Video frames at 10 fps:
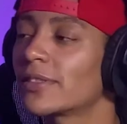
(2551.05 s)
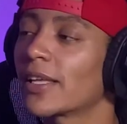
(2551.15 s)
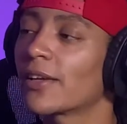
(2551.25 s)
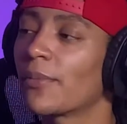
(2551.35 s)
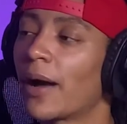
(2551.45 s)
even
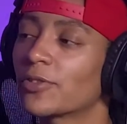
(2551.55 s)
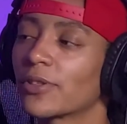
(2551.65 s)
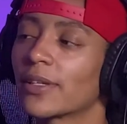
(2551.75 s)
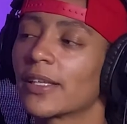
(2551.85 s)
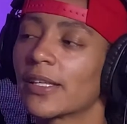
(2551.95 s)
say in my
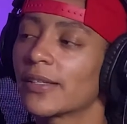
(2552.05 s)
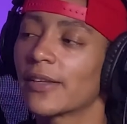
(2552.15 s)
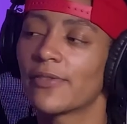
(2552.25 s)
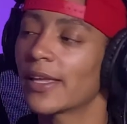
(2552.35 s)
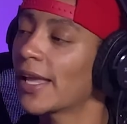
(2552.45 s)
trade.
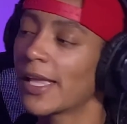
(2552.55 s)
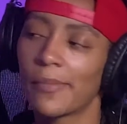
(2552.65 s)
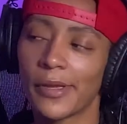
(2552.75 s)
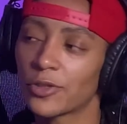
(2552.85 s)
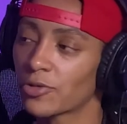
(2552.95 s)
It
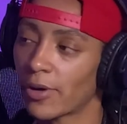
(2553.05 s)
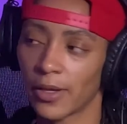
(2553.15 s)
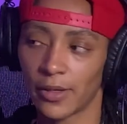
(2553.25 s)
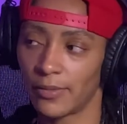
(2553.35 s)
can be a trade.